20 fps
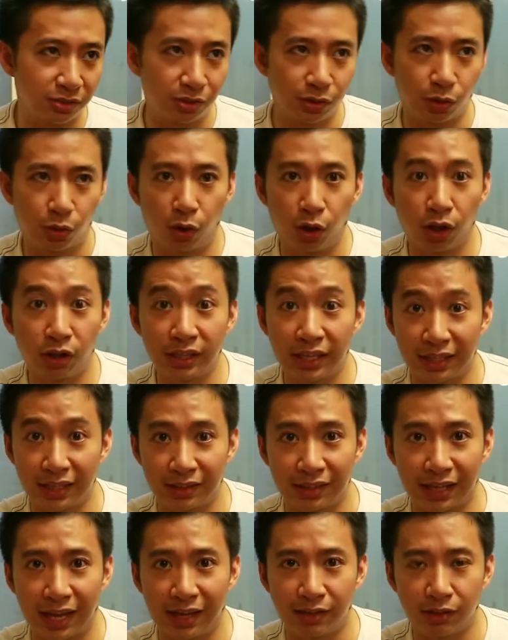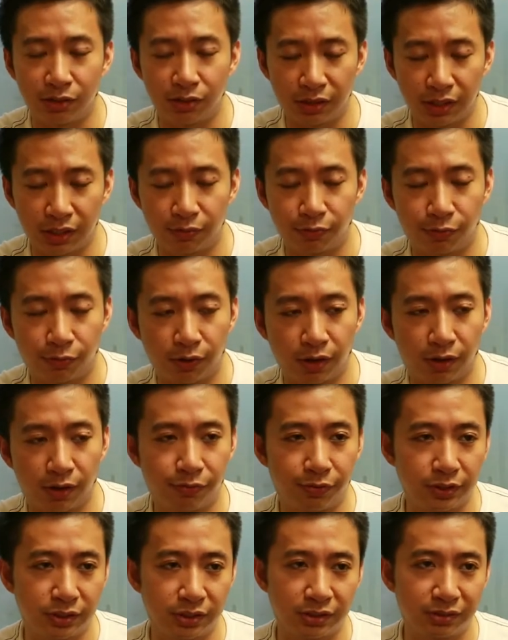you know, all that dander and that
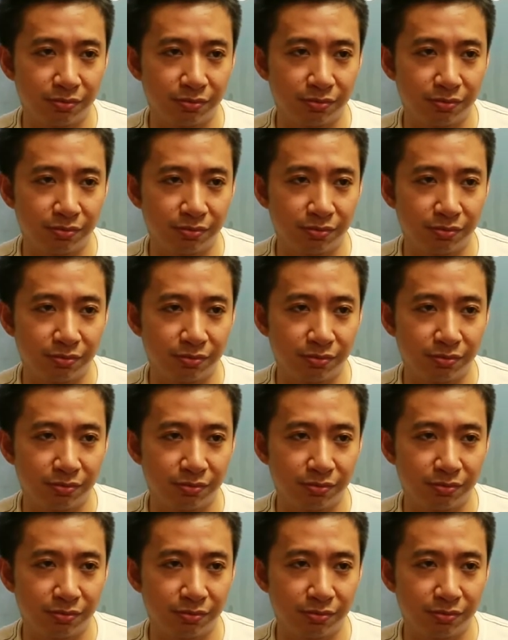fluff